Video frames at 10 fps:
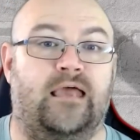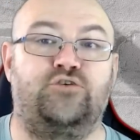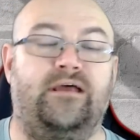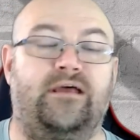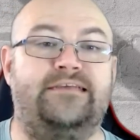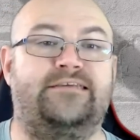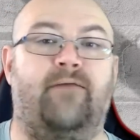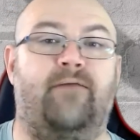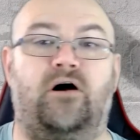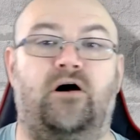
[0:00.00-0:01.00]
Israel is
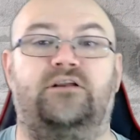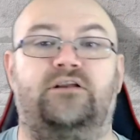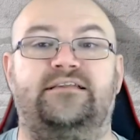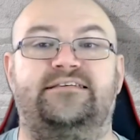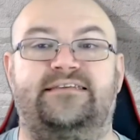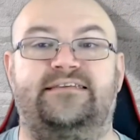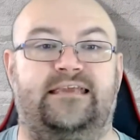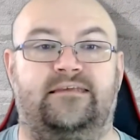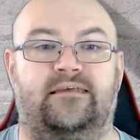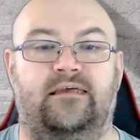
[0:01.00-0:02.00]
an apartheid
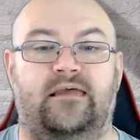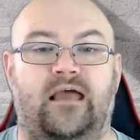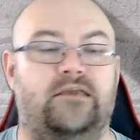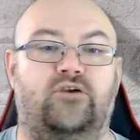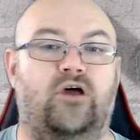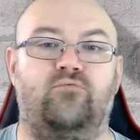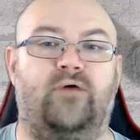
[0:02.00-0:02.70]
state, and you're no